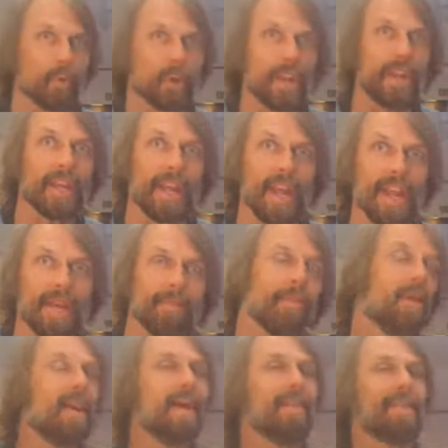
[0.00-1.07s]
We're gonna get him."
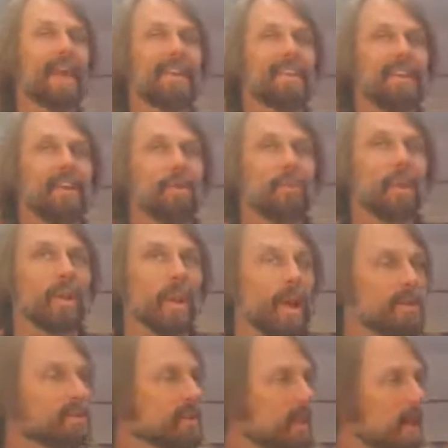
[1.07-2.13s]
They didn't
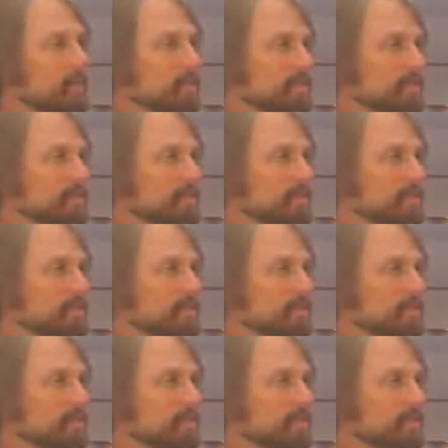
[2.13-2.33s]
realize that